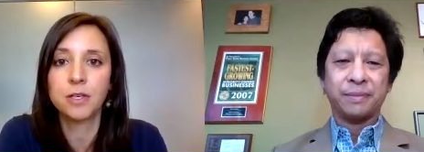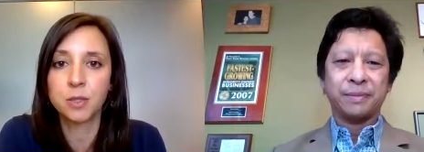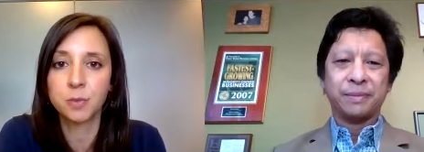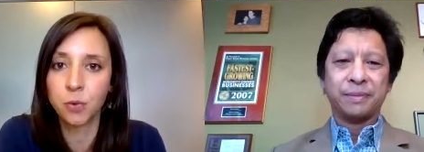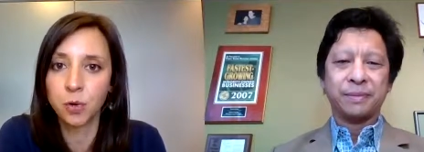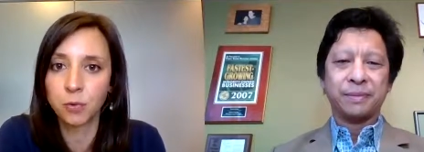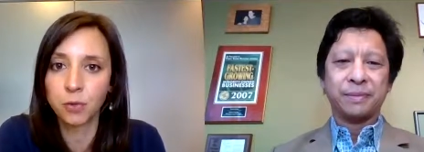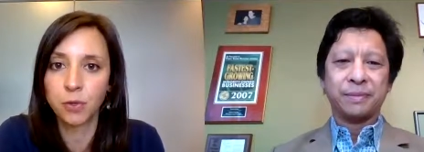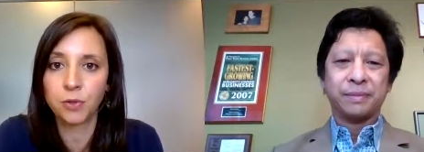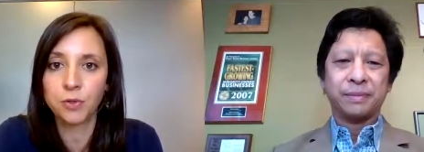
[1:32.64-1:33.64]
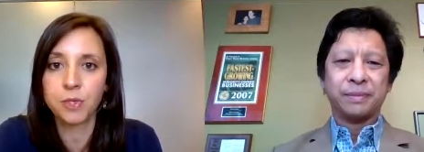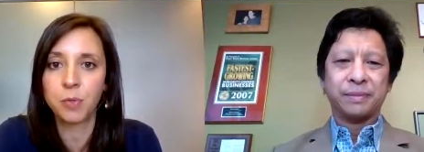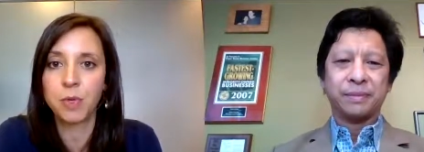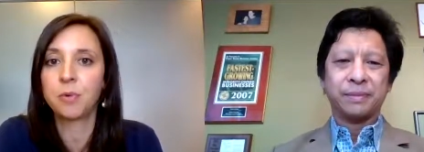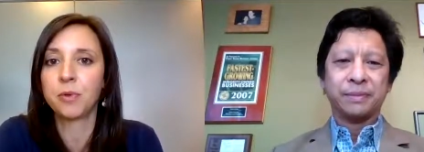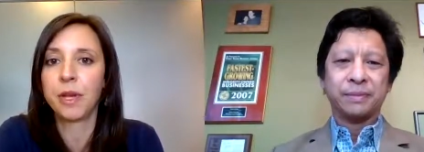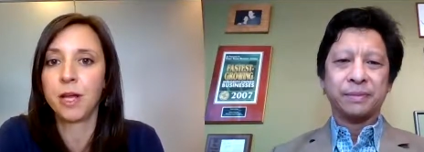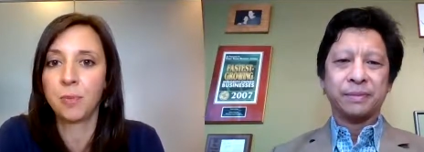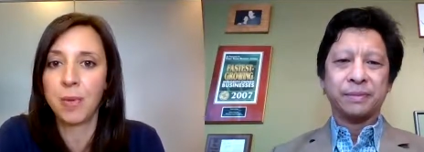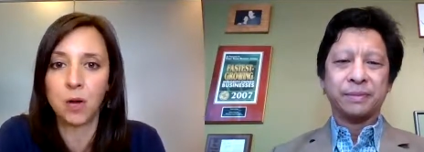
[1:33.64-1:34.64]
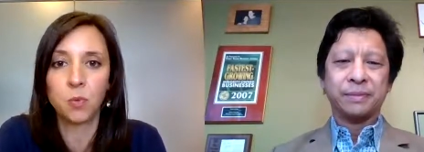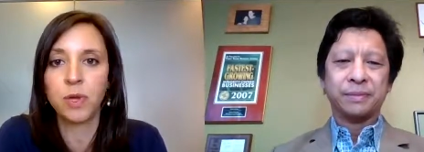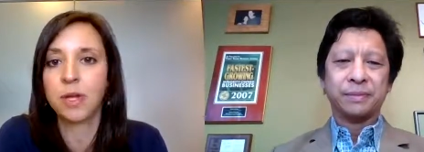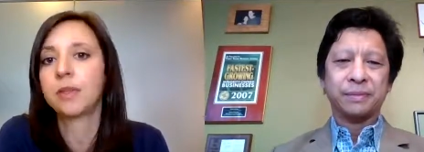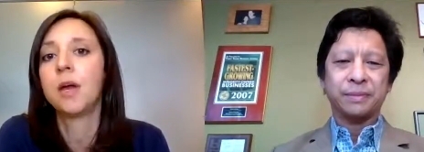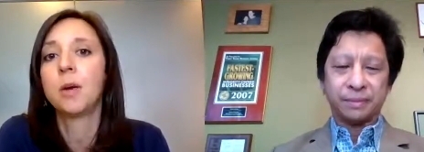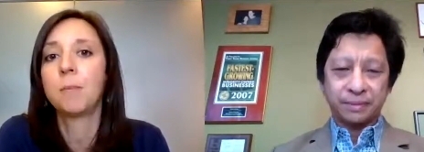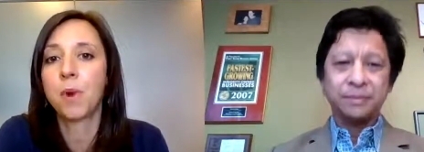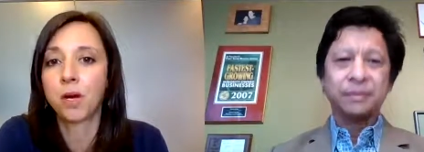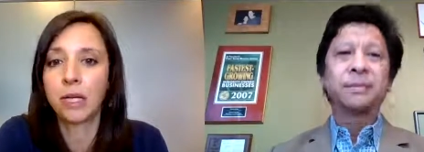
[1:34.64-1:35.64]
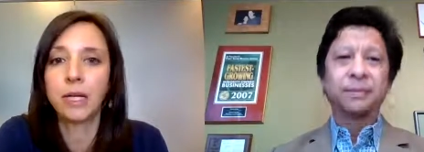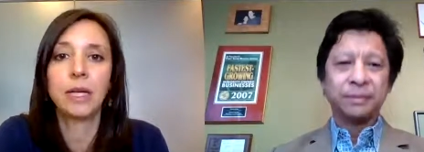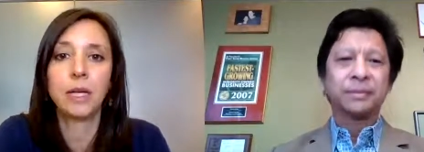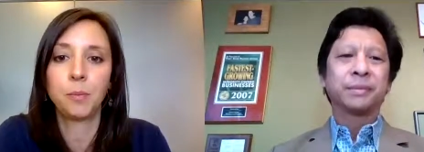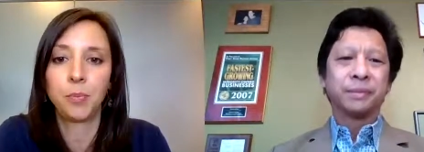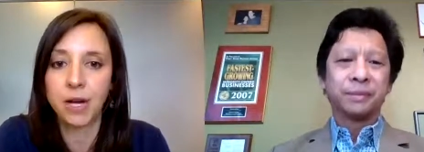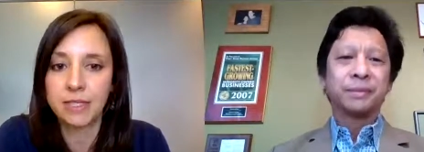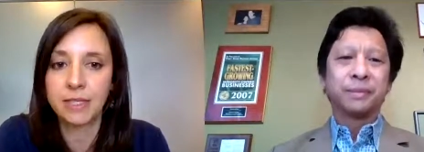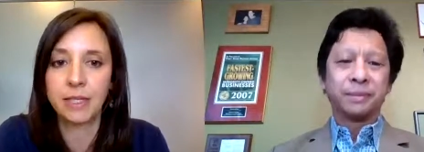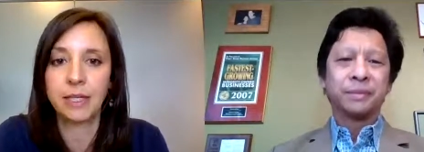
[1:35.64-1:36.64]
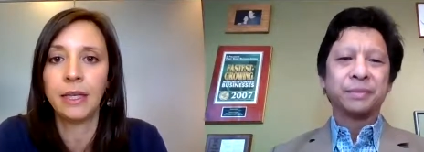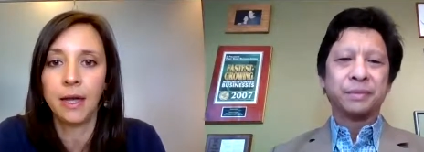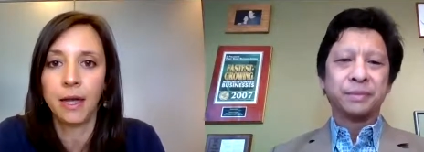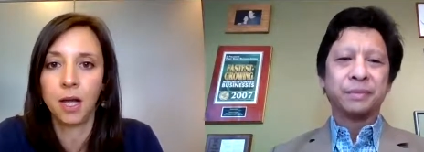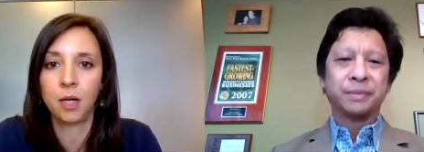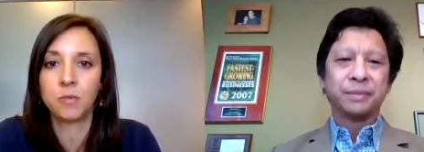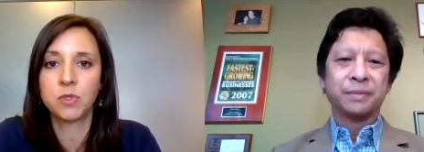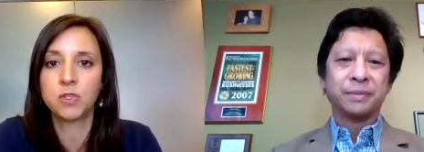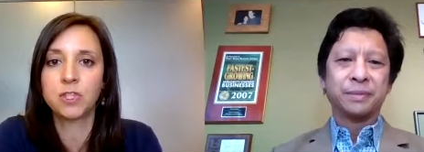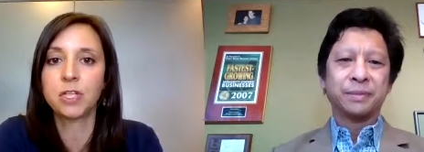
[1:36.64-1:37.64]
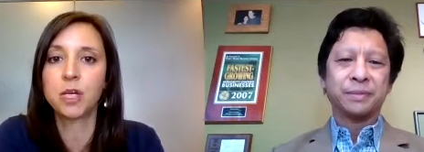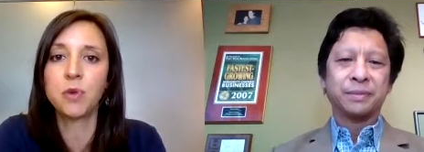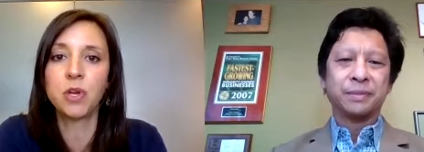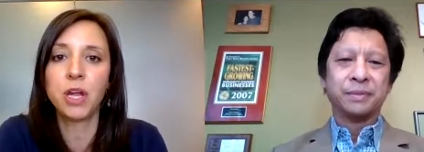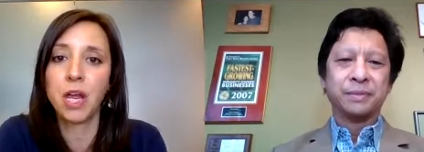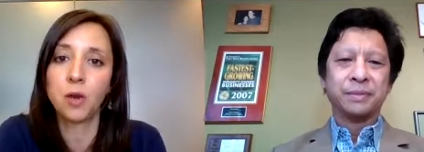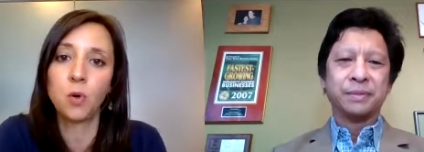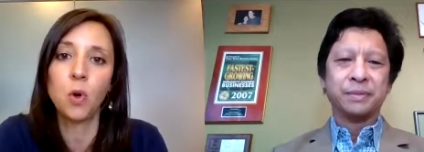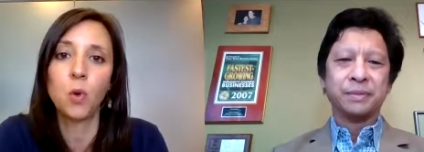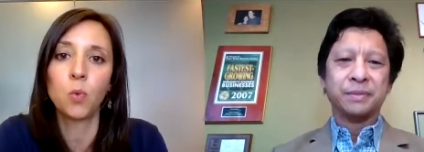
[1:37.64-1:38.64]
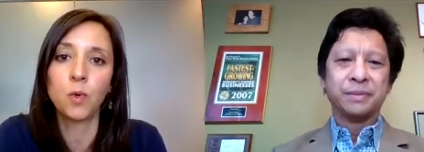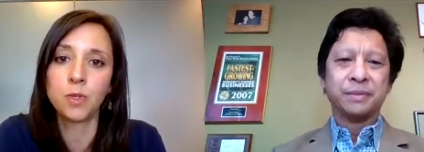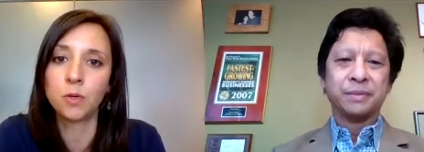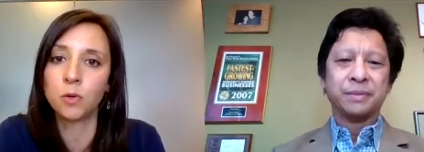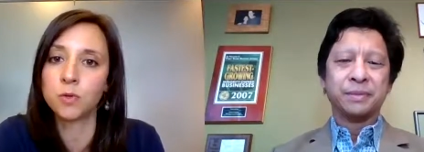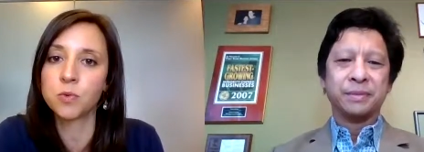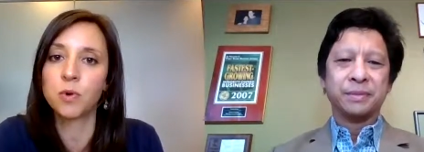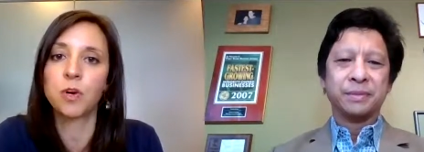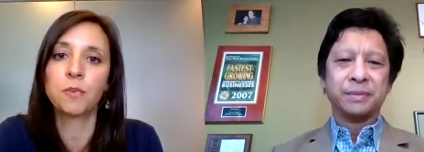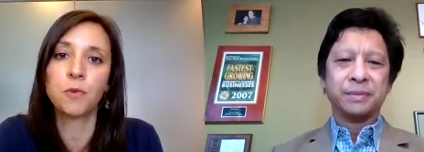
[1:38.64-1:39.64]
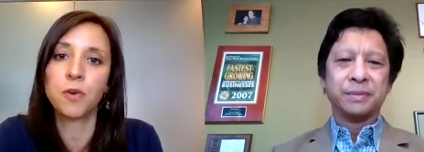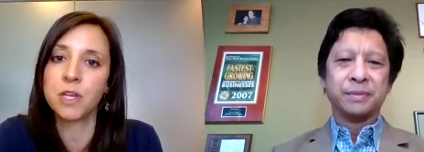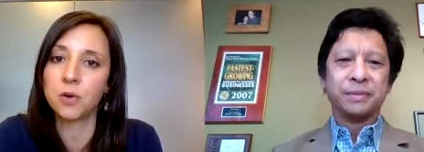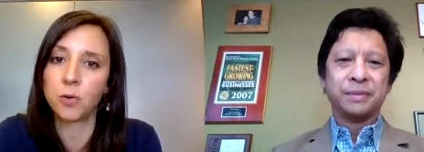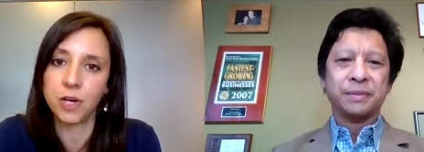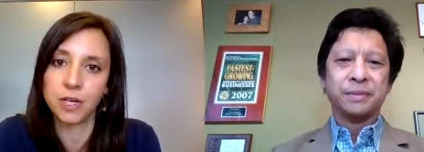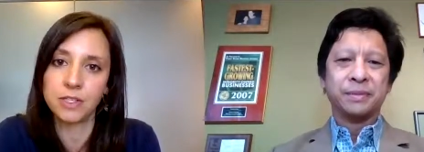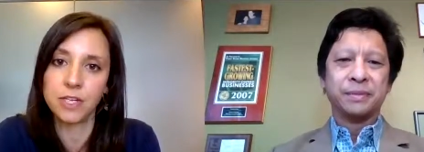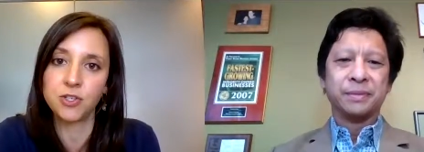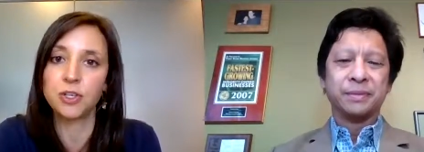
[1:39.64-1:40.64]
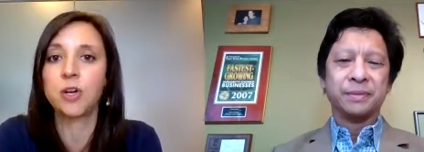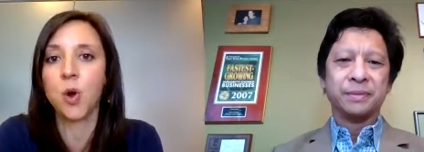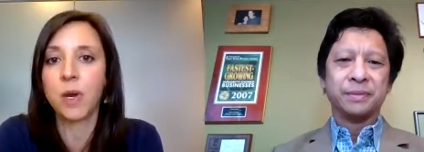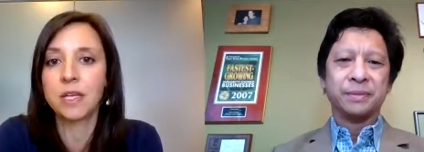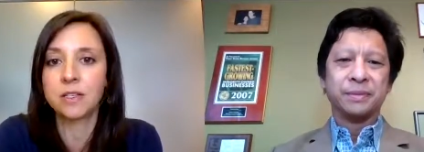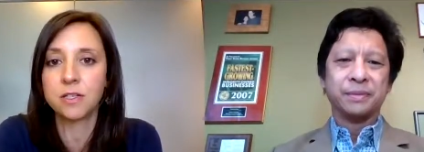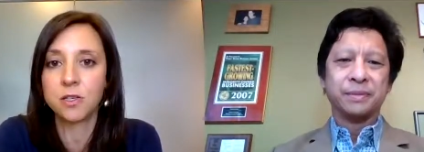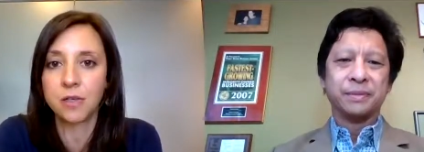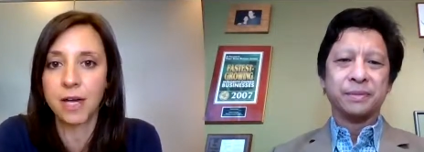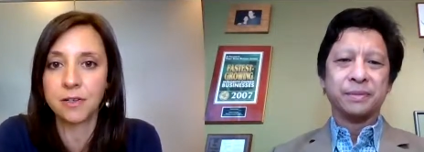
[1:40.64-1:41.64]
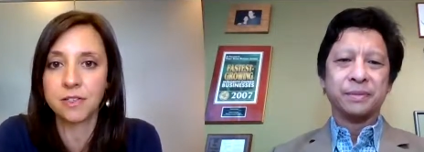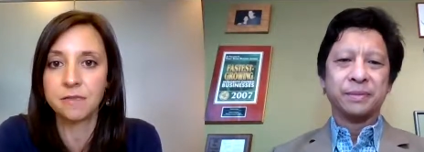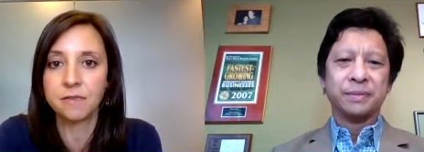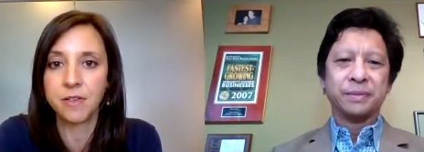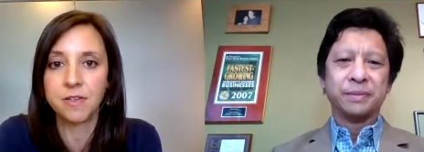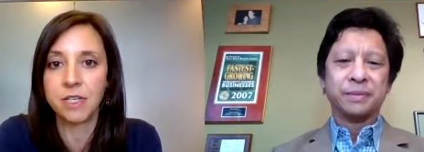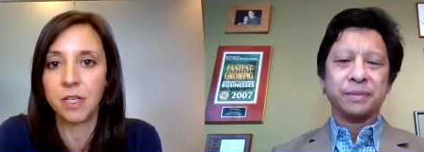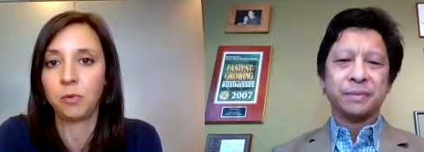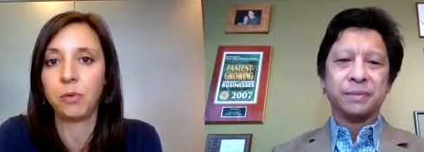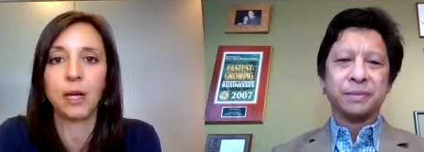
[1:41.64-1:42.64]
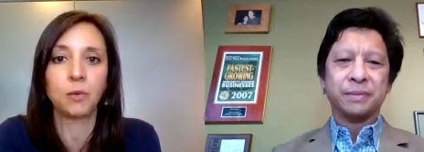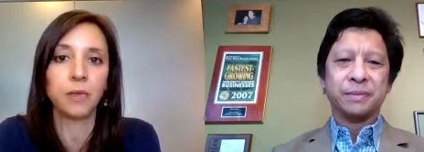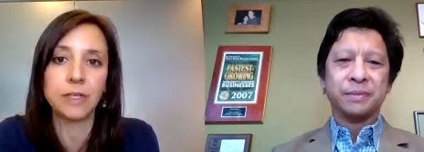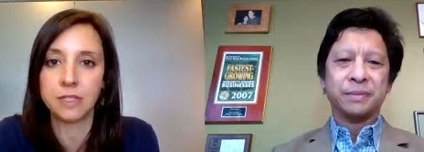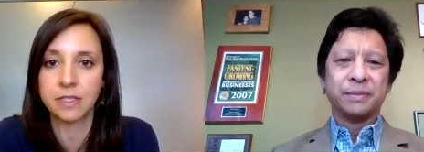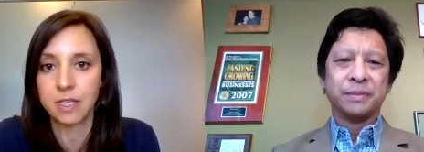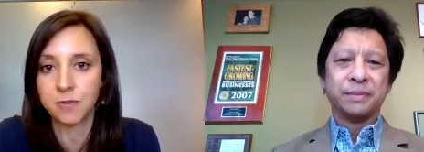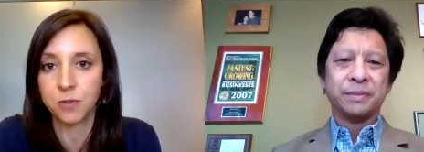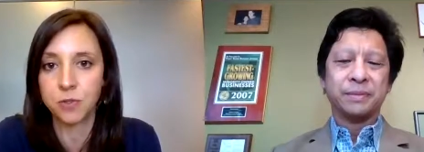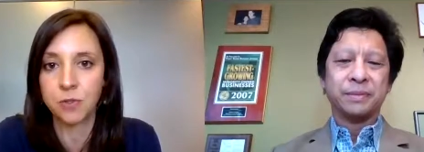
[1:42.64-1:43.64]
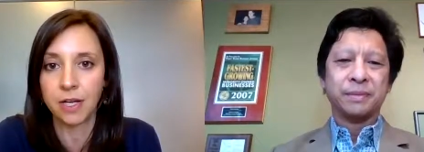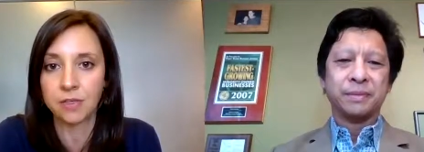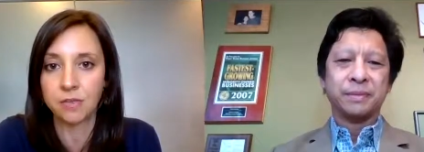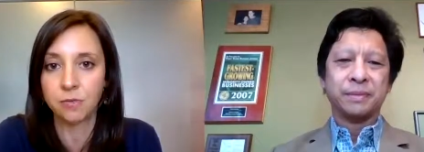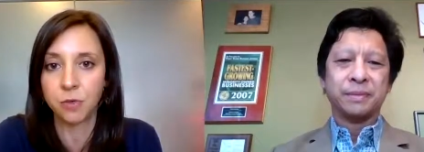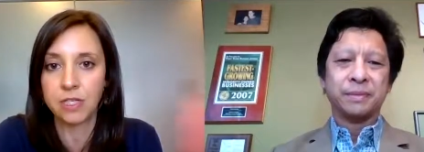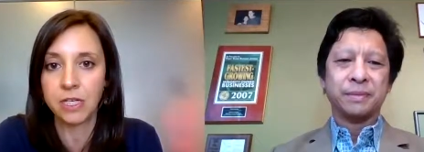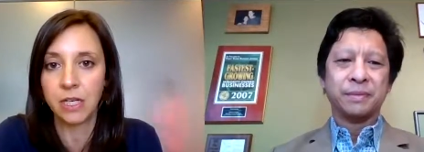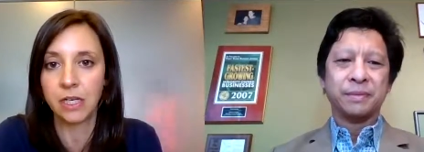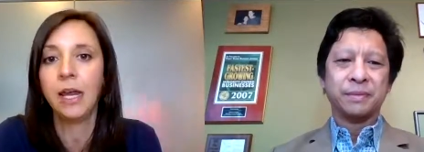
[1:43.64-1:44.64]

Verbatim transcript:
Speaker 1: support roles, so people that help out with marketing and pricing. Um, so just to communicate what the goals were for the organization going into 2015. We had a really successful 2014